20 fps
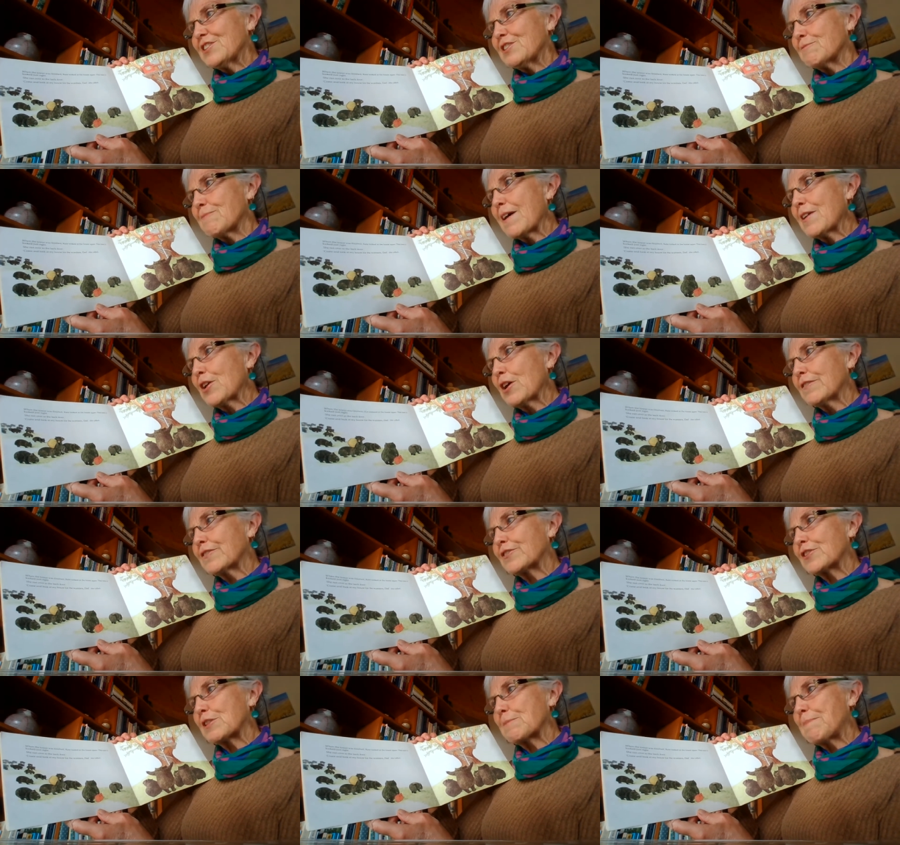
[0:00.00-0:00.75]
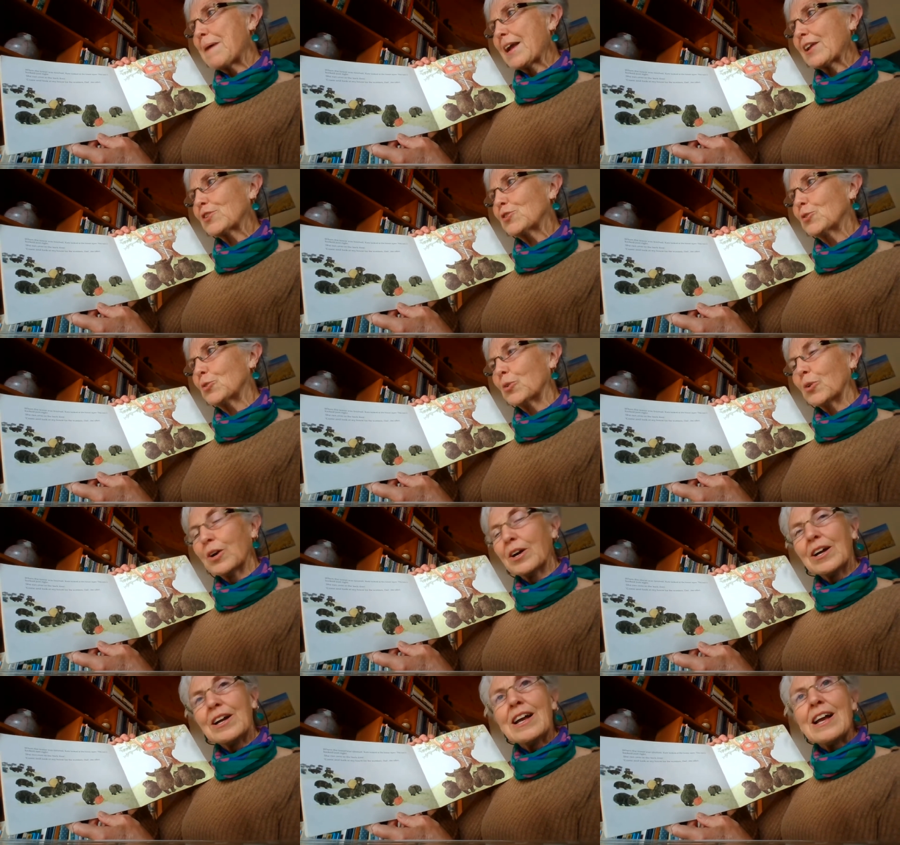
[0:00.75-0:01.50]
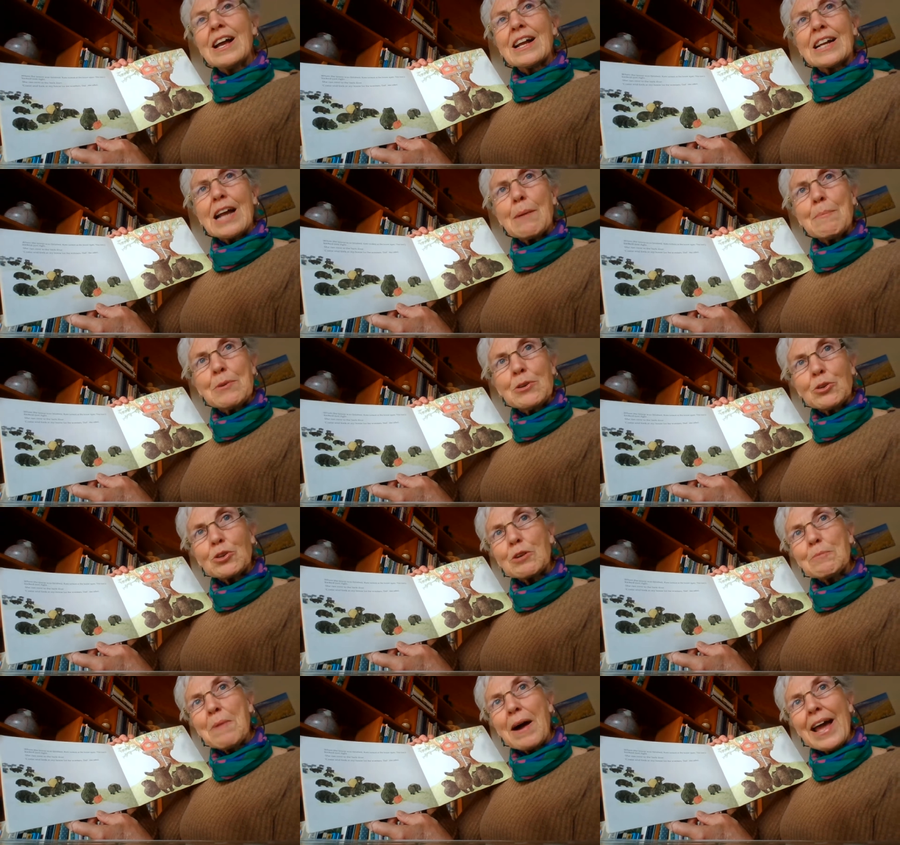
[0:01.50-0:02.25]
She ran over to the back door. Come
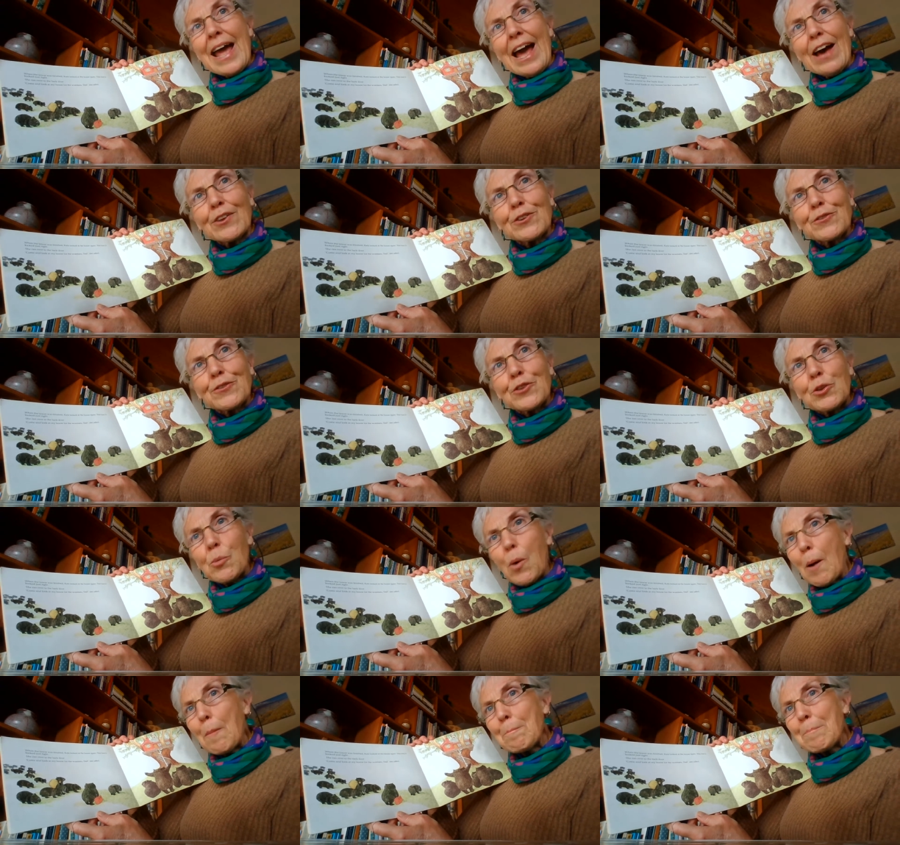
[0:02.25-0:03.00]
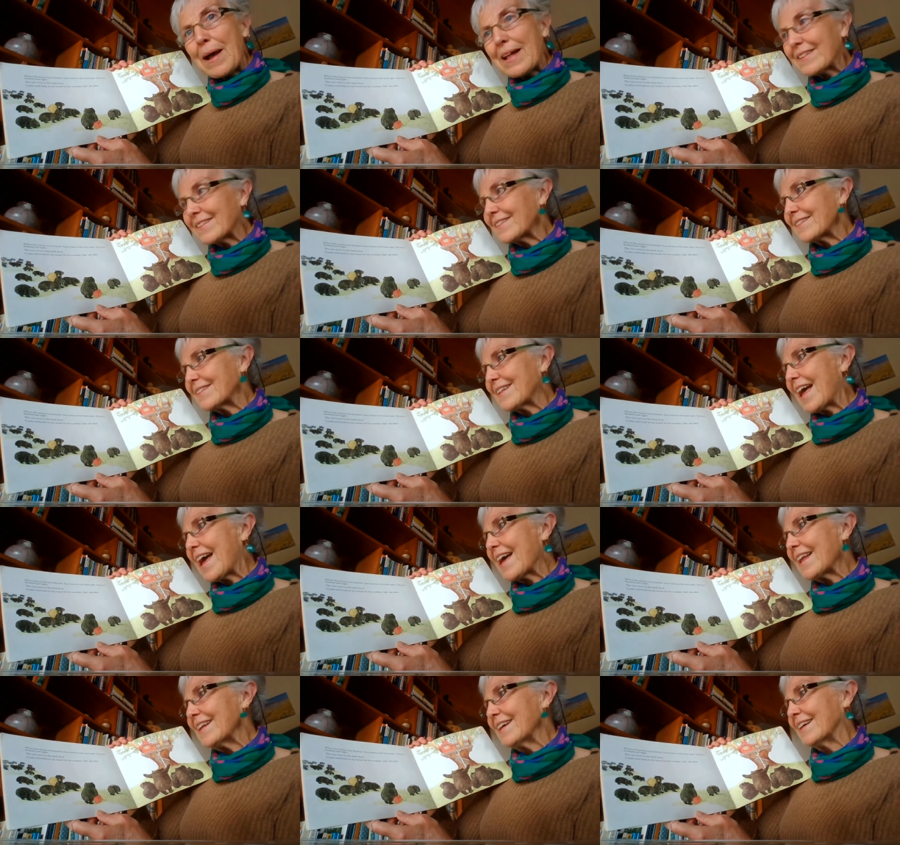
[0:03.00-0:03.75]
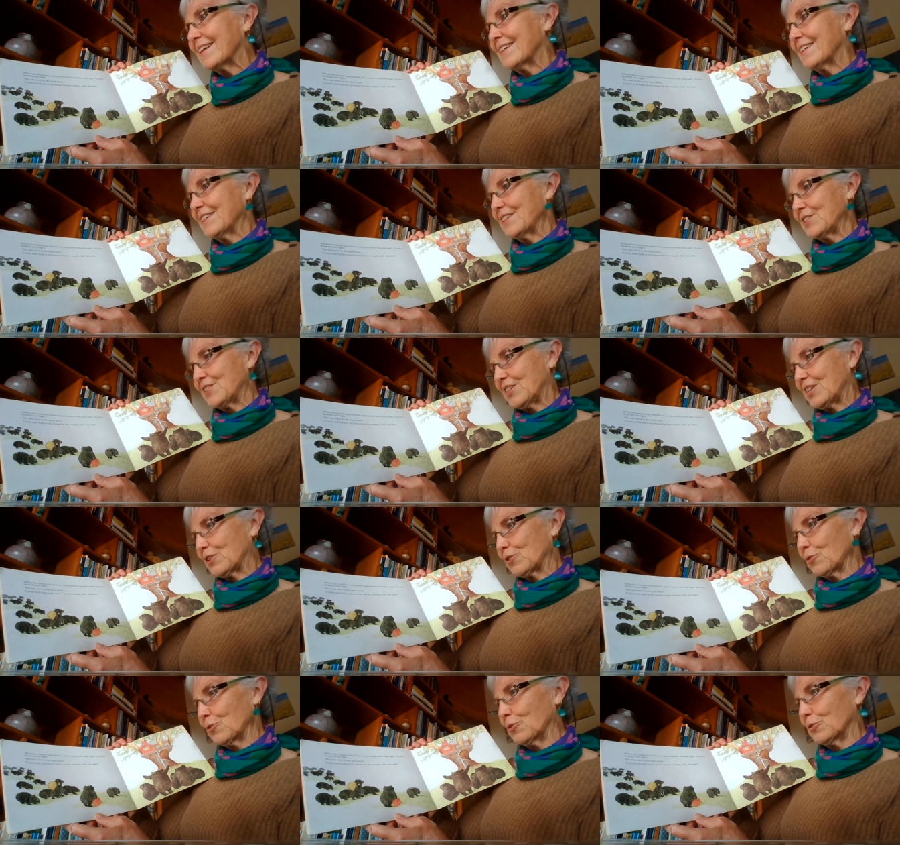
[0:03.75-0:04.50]
and look at my house for the wombats, Dad,
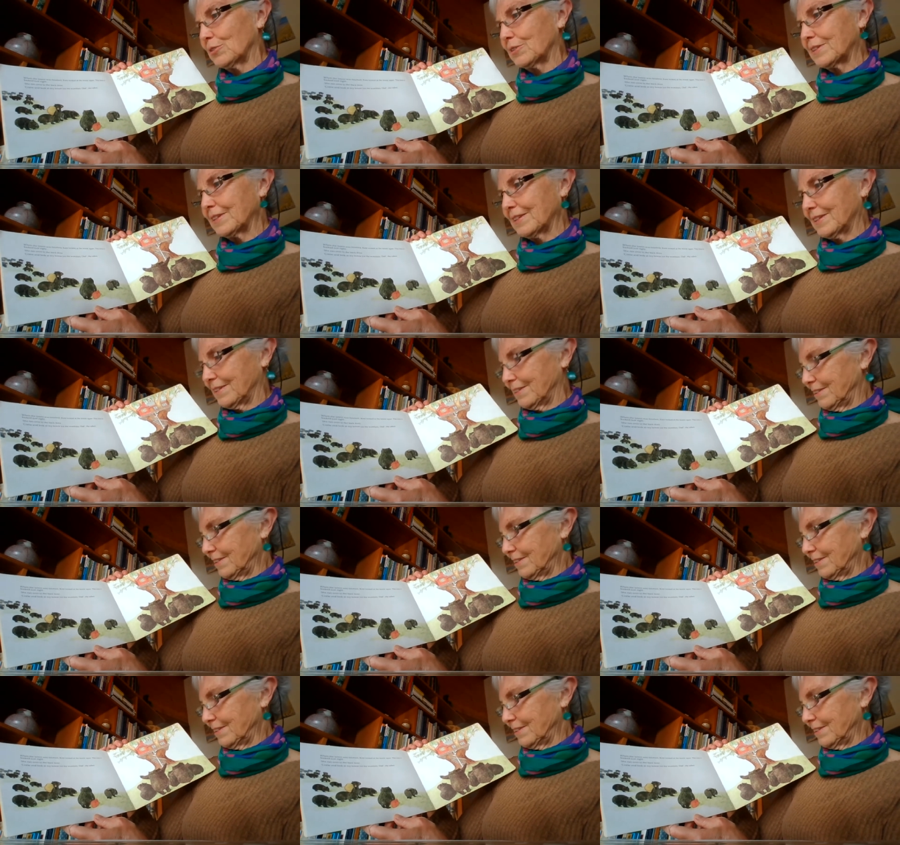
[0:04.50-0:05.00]
she called.